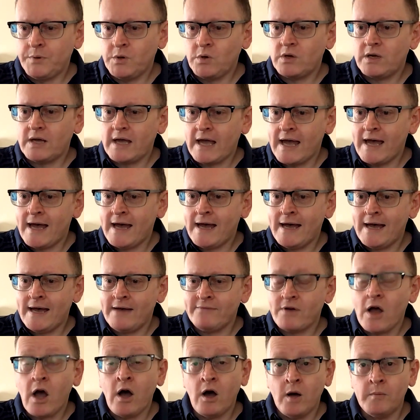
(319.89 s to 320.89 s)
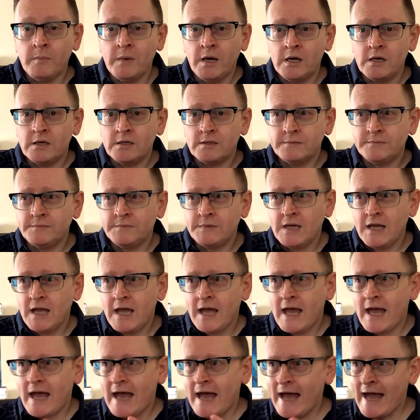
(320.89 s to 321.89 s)
book have armor,
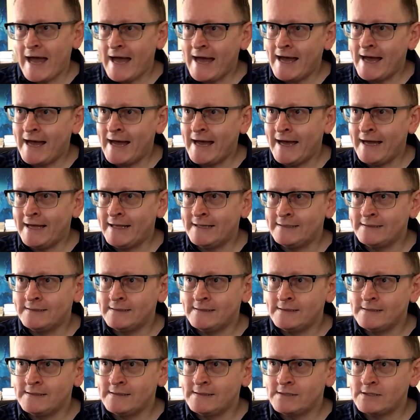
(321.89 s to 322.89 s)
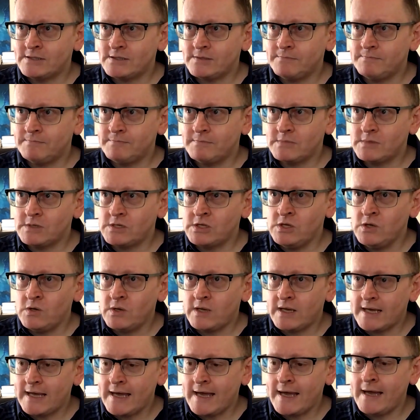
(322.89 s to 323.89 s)
and
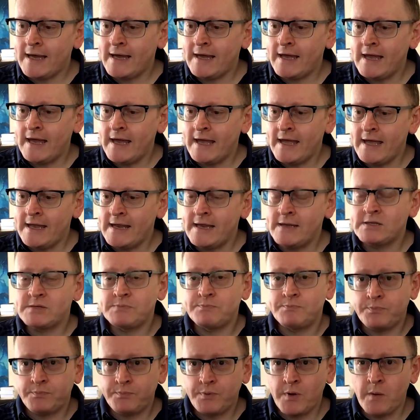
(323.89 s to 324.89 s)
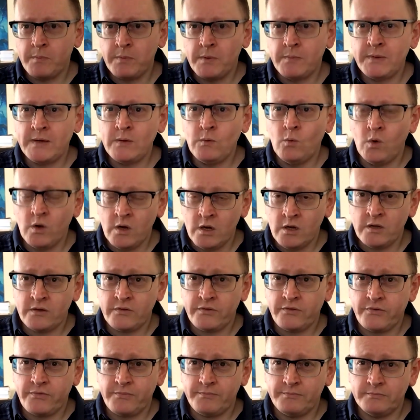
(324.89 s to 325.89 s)
it's probably
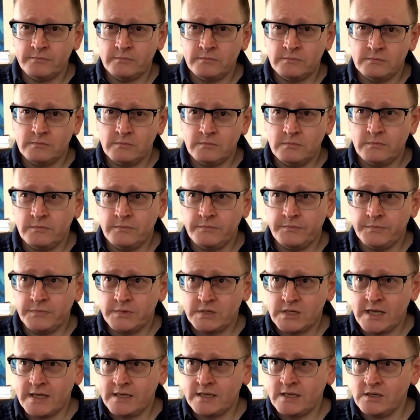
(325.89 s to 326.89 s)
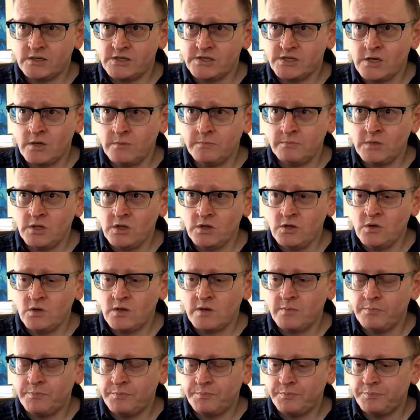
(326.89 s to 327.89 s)
worth taking some.
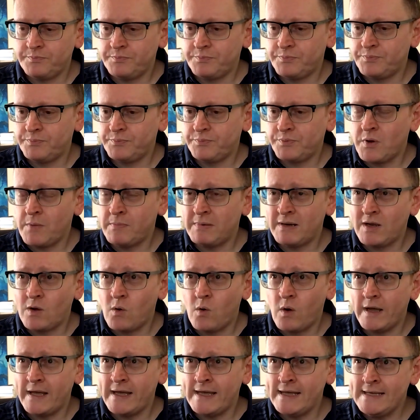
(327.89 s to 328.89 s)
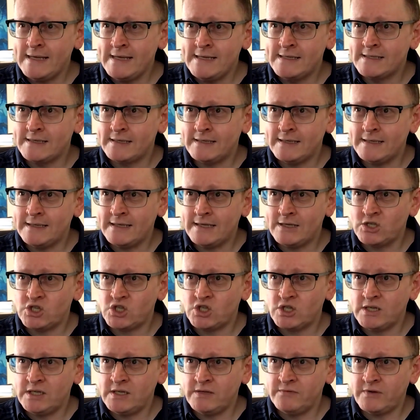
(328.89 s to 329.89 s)
You can probably quite easily
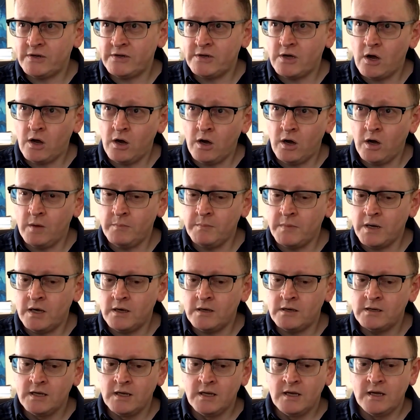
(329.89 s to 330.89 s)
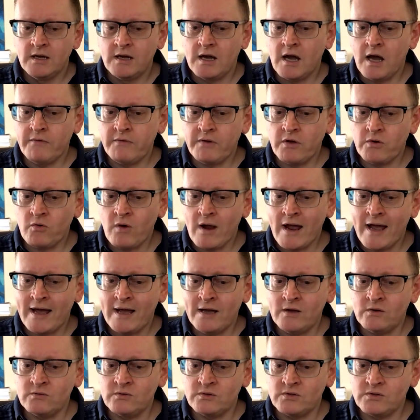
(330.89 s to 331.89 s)
achieve an armor of
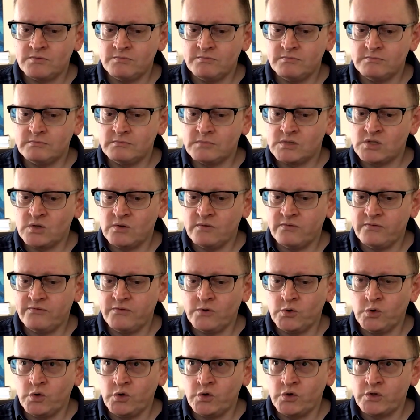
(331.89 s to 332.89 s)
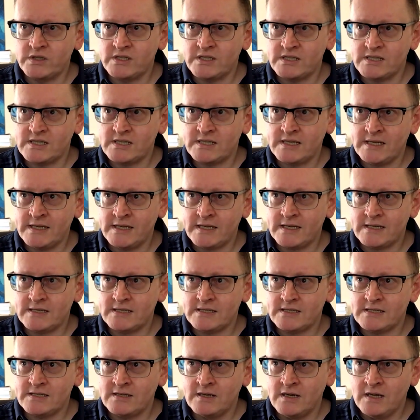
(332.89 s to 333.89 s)
around sort of 4 to
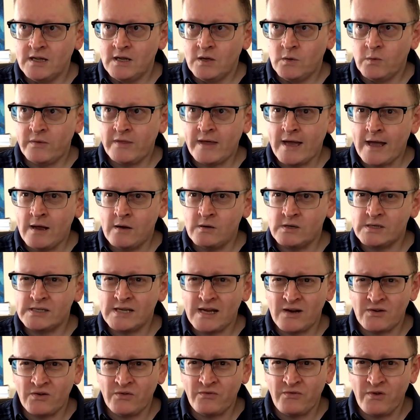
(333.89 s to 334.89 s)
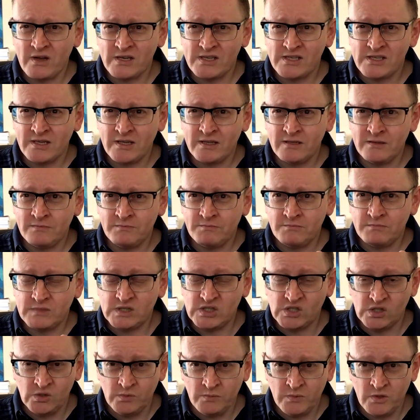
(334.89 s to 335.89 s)
6 without
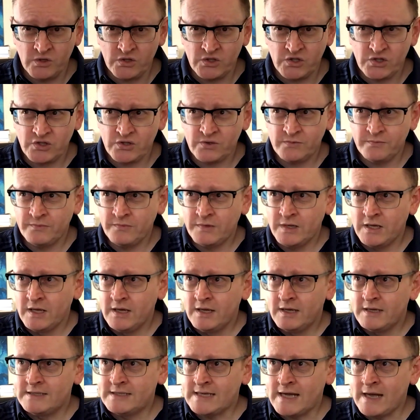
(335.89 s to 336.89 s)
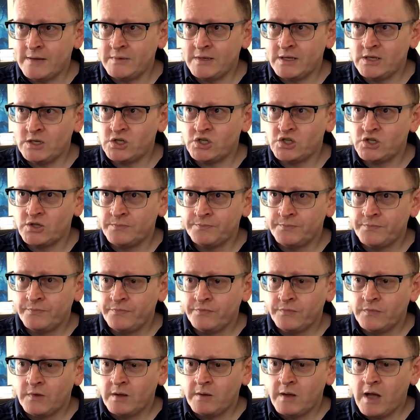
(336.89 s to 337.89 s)
sacrificing too much damage.
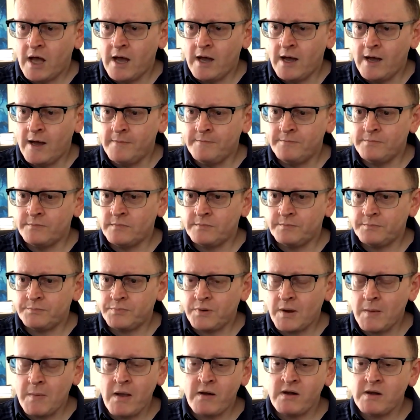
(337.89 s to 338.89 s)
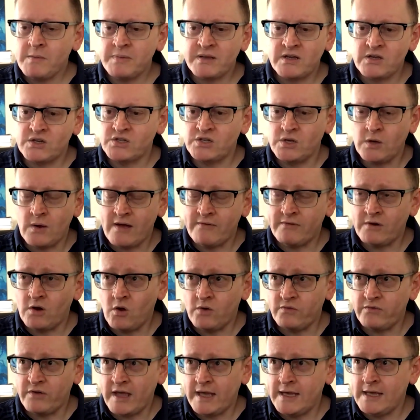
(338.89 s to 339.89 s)
Primarily because you have
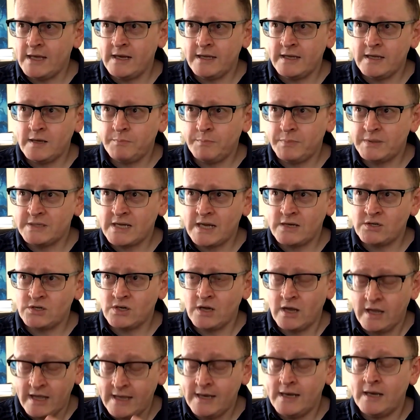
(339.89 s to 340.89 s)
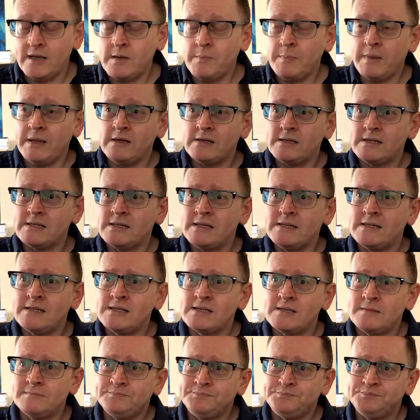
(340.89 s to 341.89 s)
a lot of healing
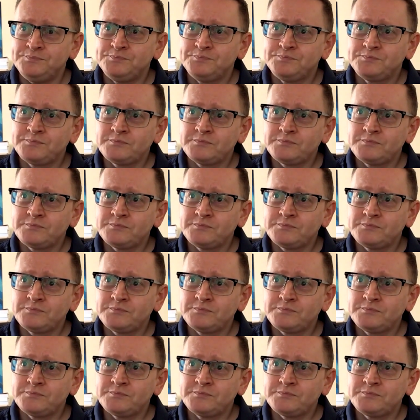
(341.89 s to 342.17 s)
abilities